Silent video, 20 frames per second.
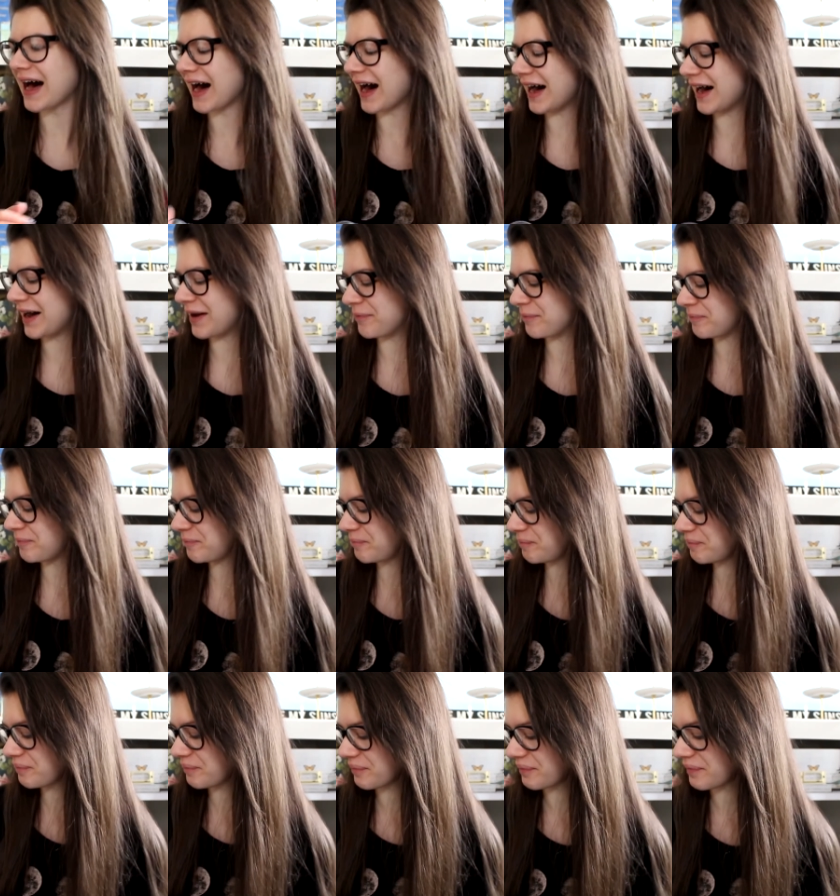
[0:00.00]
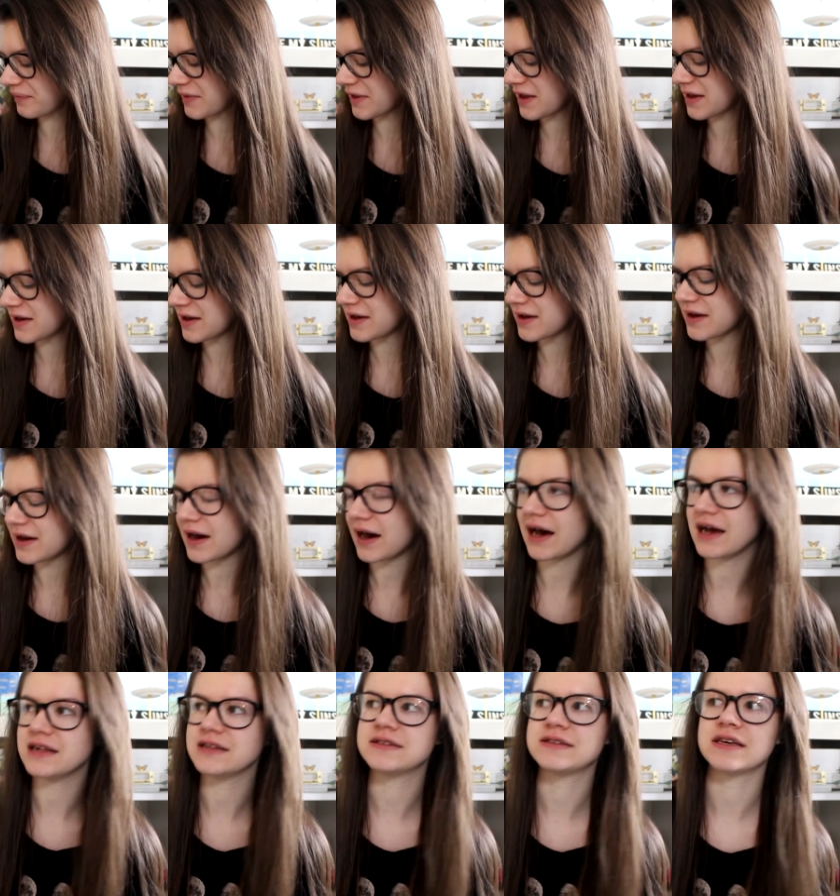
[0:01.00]
Um,
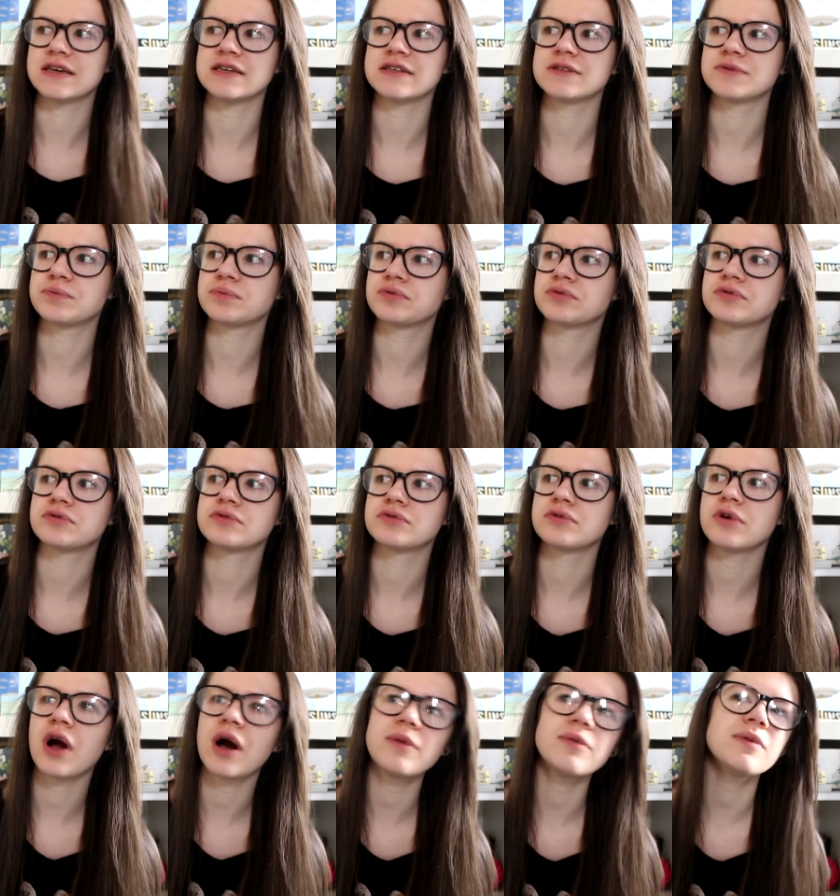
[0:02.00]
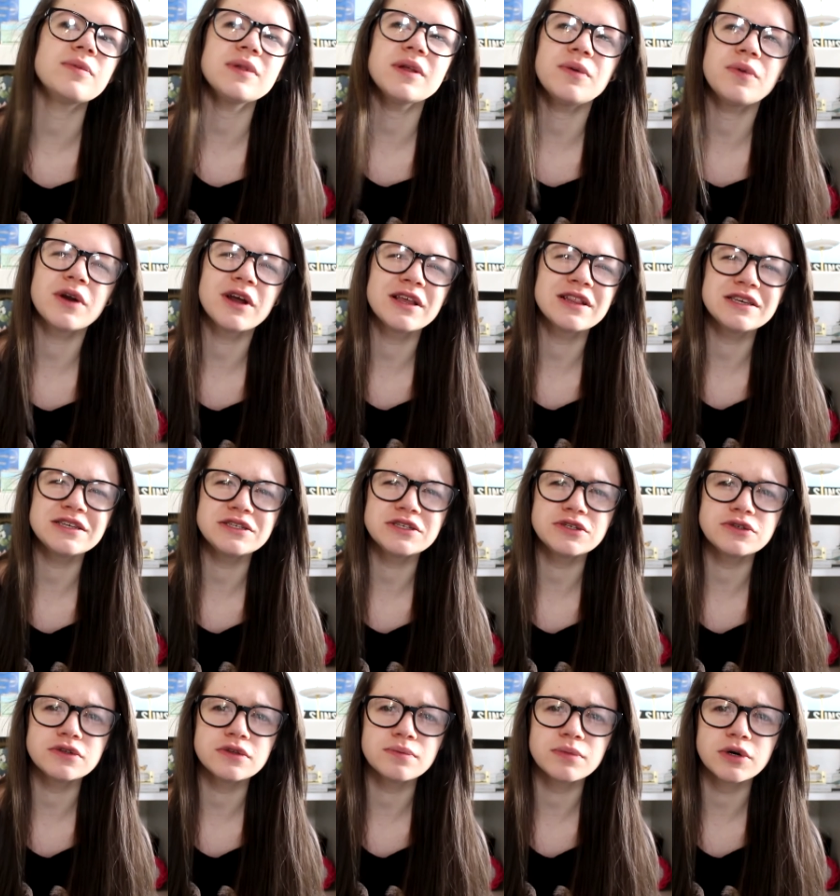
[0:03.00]
I'd say it's probably what I lean
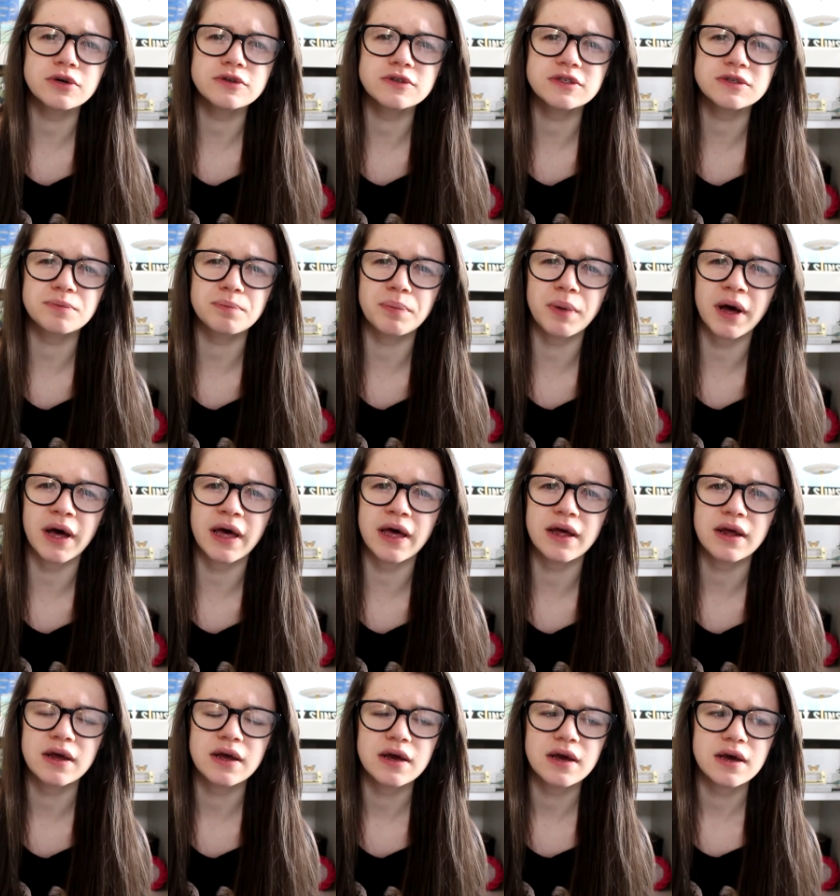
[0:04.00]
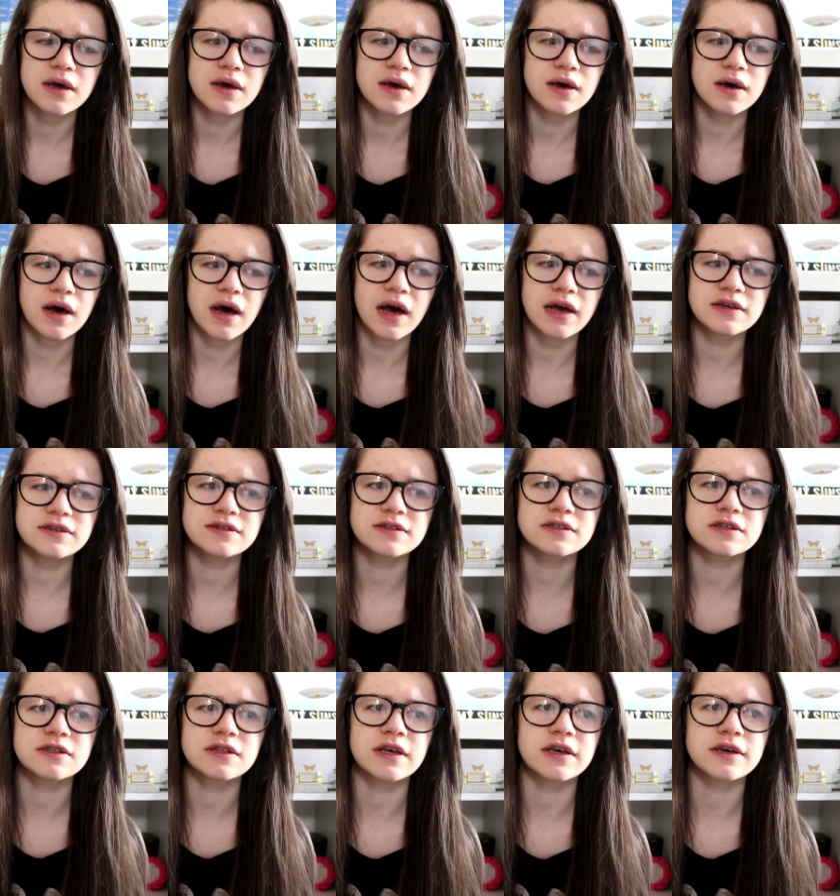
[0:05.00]
to the most, but I
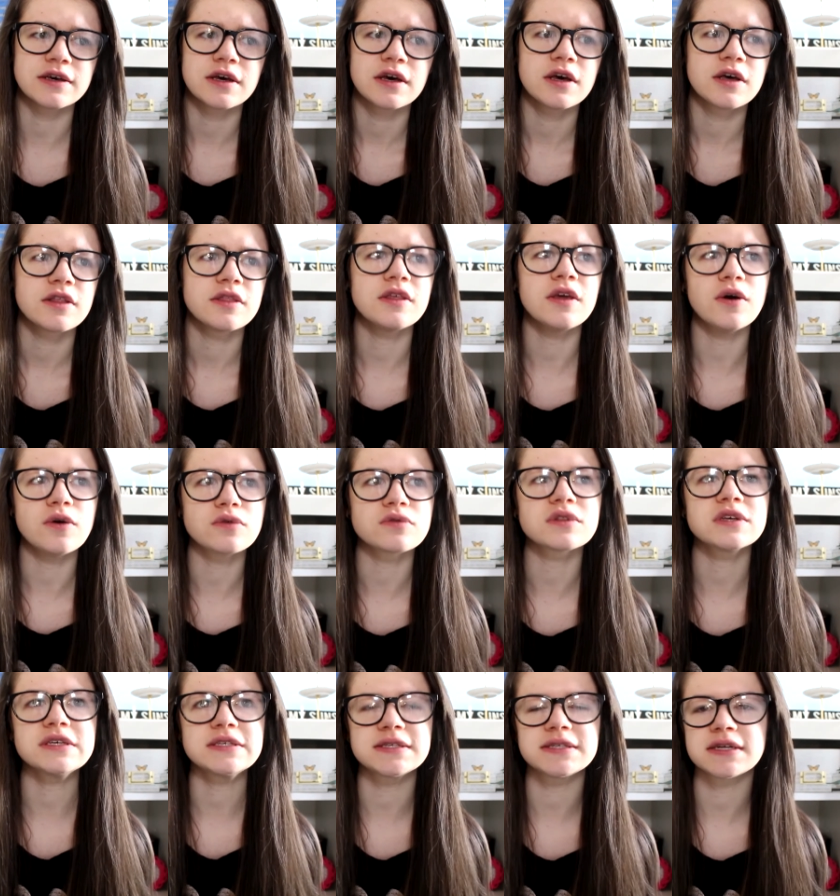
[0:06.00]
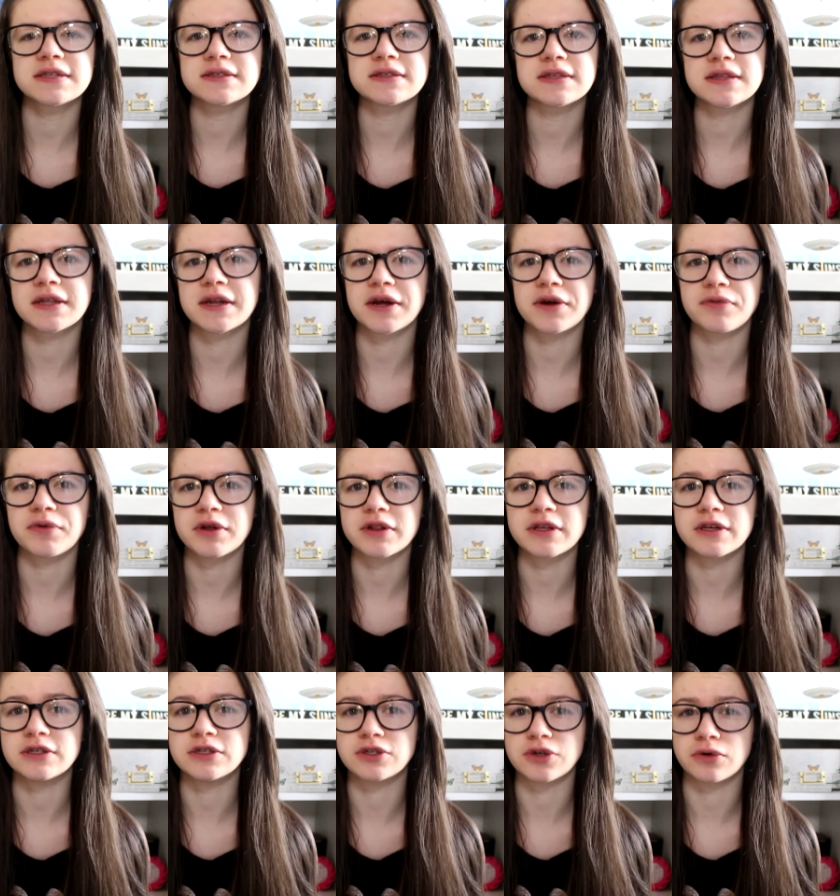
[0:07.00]
still like the only scents that I
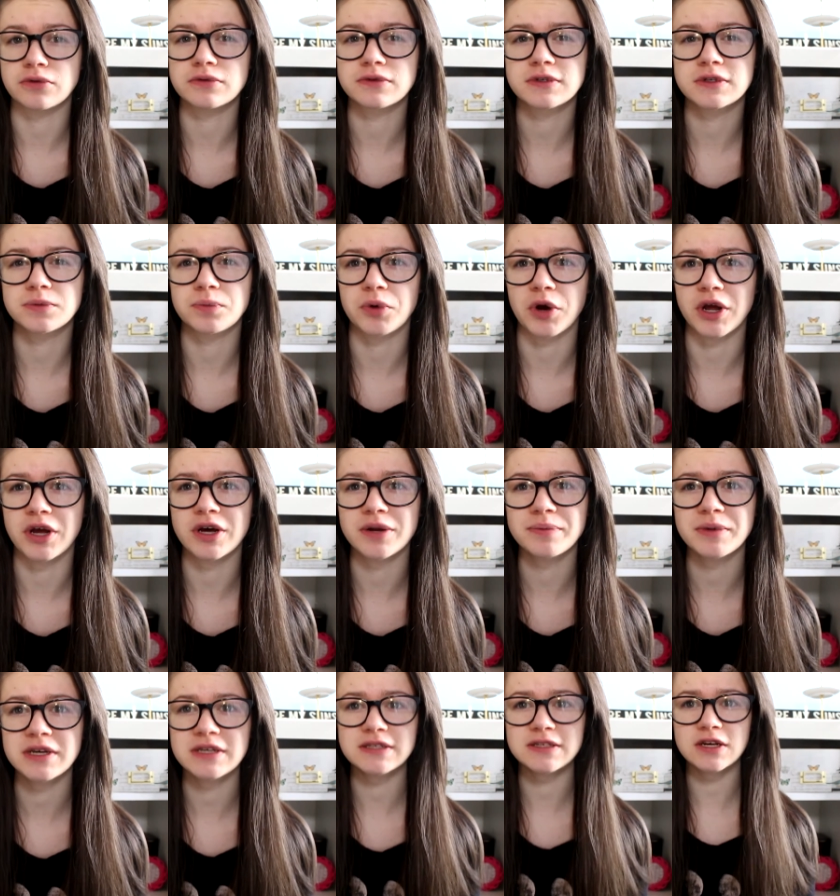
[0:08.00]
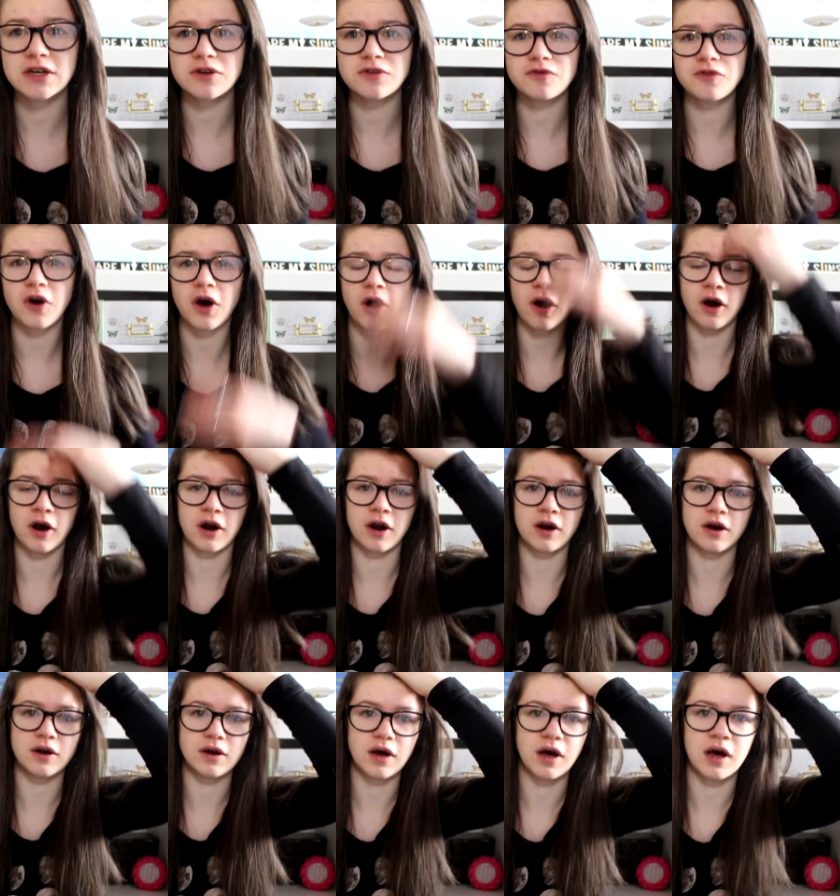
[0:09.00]
really don't spray on myself
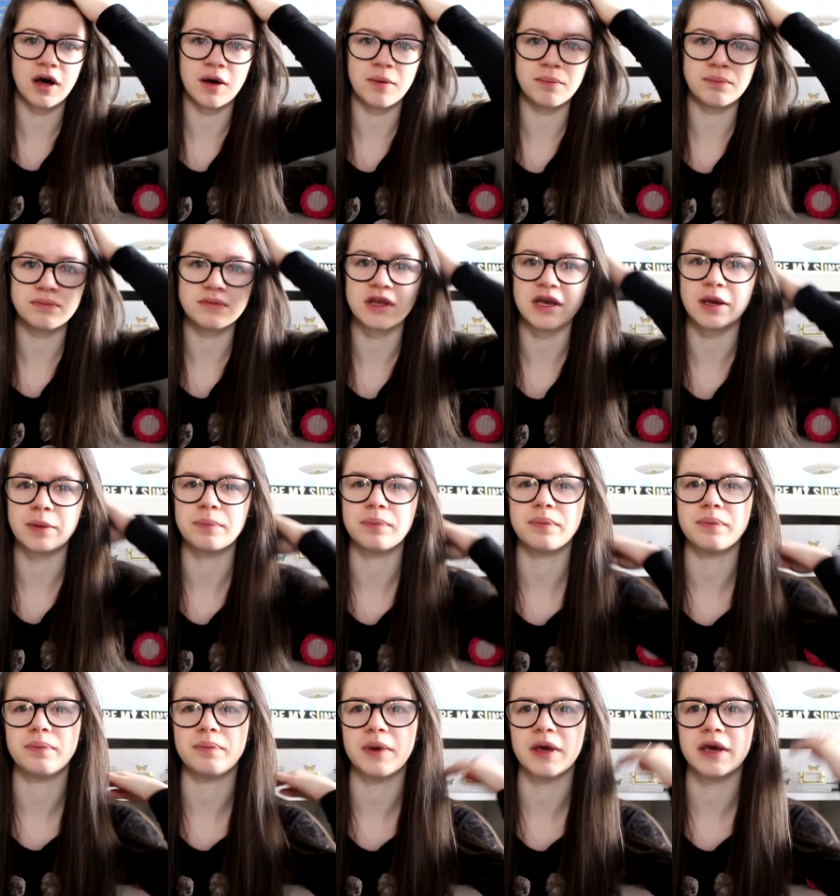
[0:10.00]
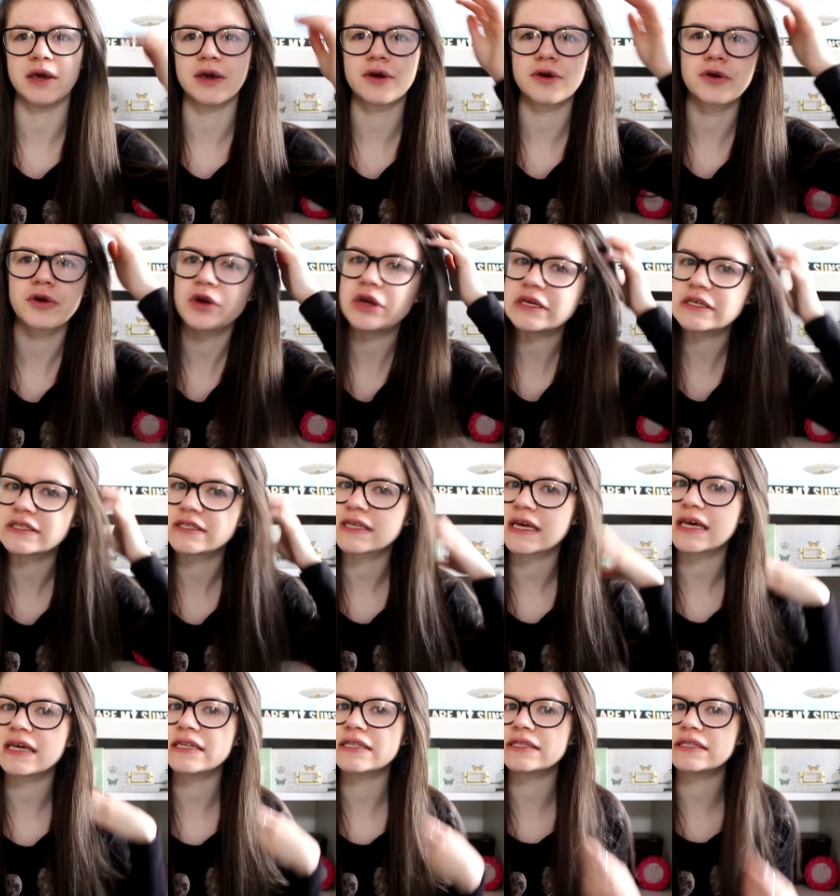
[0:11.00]
are um, like bakery
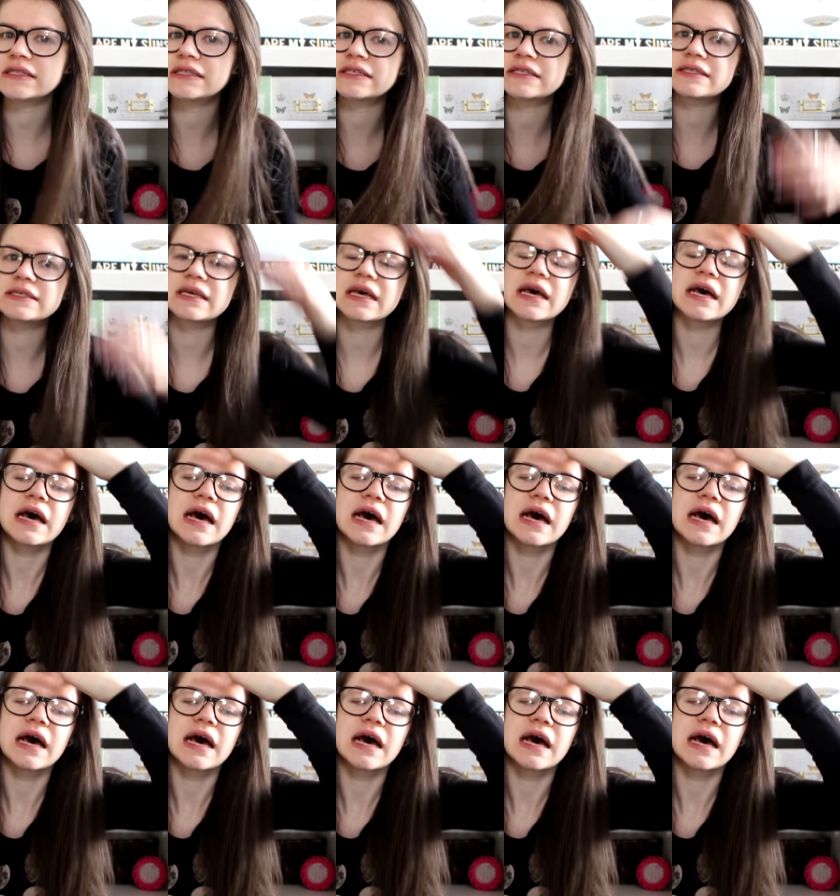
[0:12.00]
scents.